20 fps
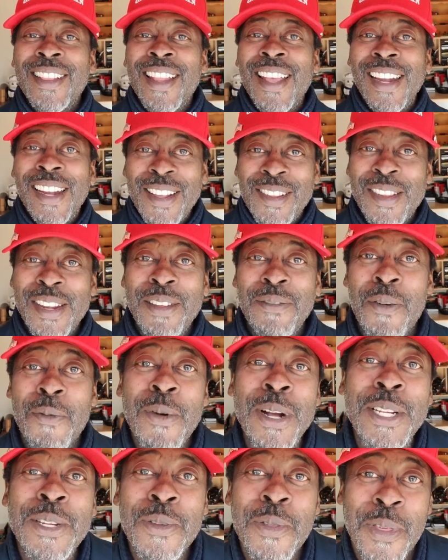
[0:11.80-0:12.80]
It isn't even
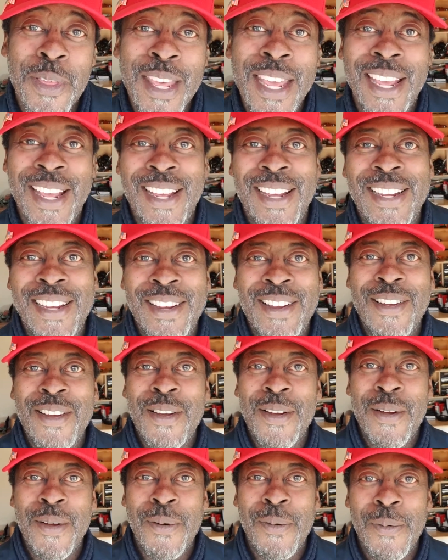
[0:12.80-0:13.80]
what you think.
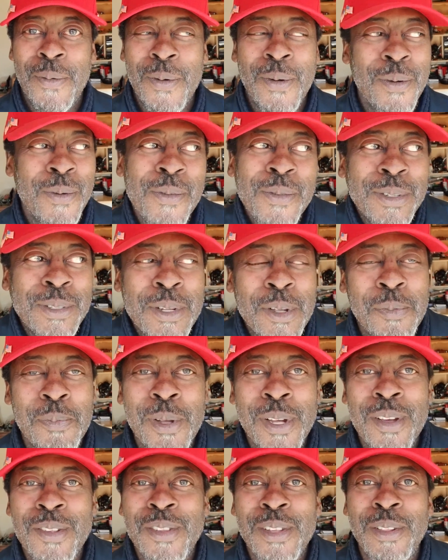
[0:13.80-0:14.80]
Just
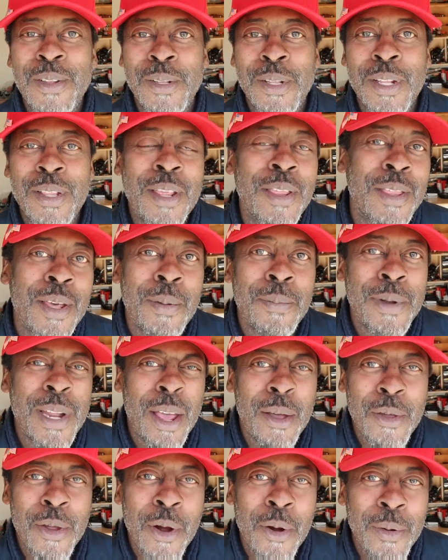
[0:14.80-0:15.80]
because you looked at the
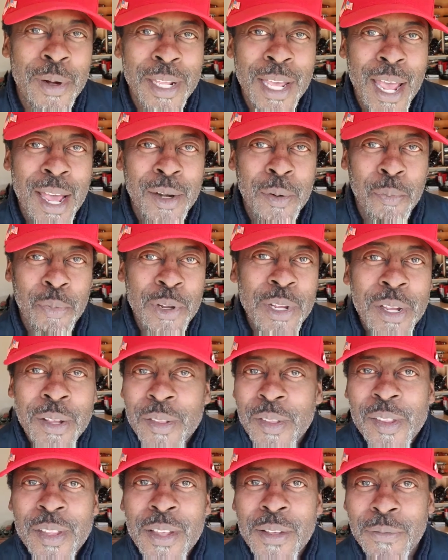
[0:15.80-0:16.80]
thumbnail, you already had a
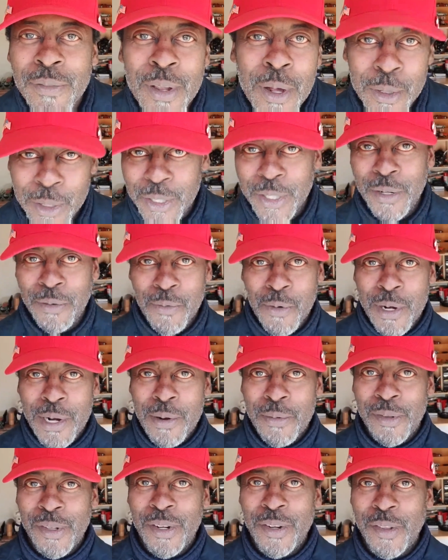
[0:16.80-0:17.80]
preconceived notion of what I
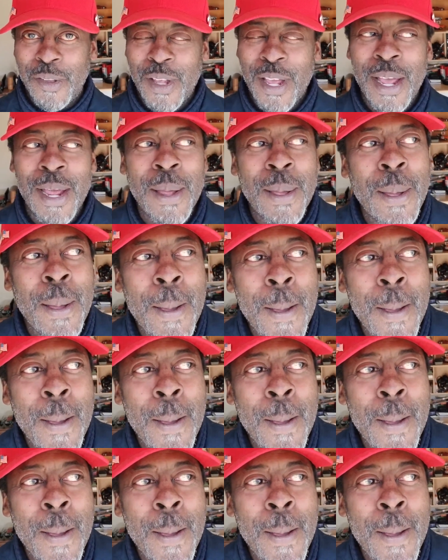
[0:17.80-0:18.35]
was going to say.